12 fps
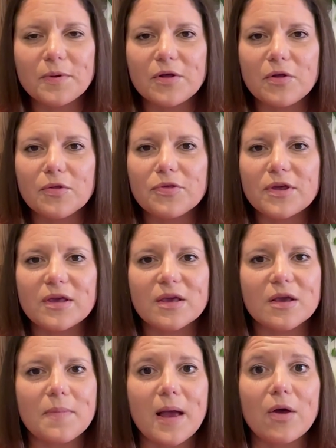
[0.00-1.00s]
bill,
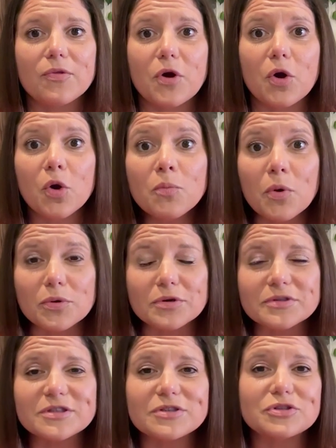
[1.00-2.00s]
thinking about the
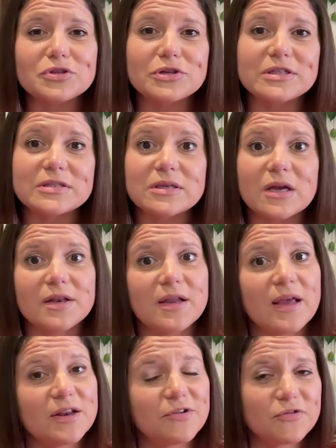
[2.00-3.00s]
homeowner's insurance. And
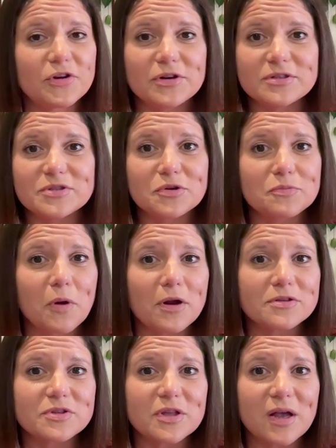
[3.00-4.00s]
if you're in certain
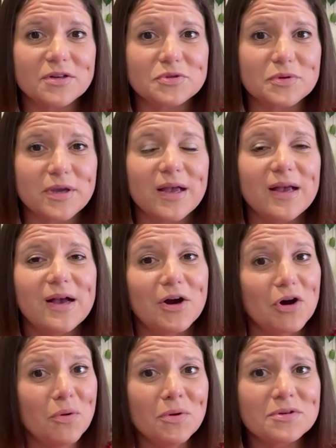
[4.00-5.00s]
parts of the country,
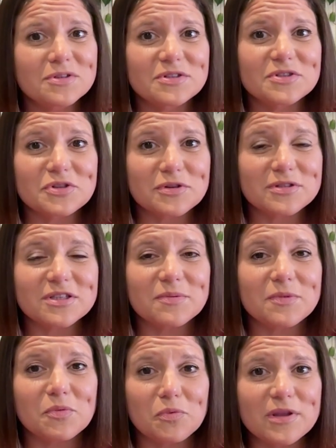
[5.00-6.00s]
homeowner's insurance can
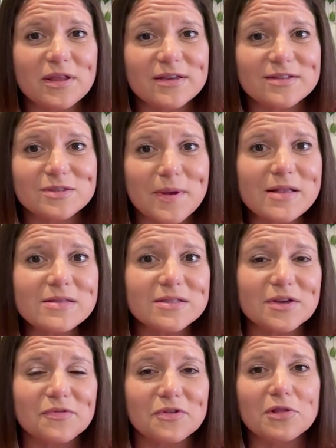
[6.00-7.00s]
be really
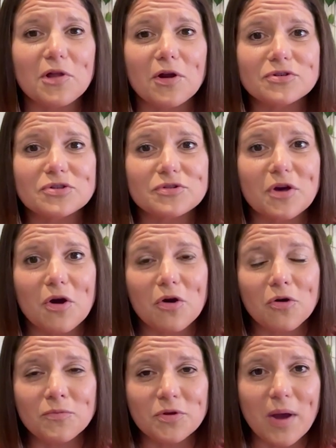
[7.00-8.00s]
expensive. And the larger the
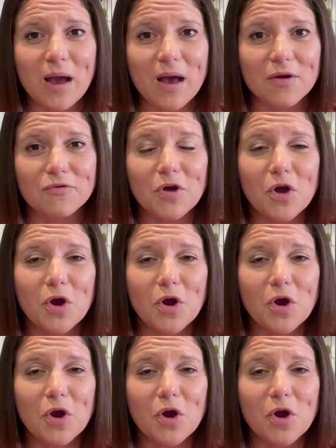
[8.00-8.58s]
home you have,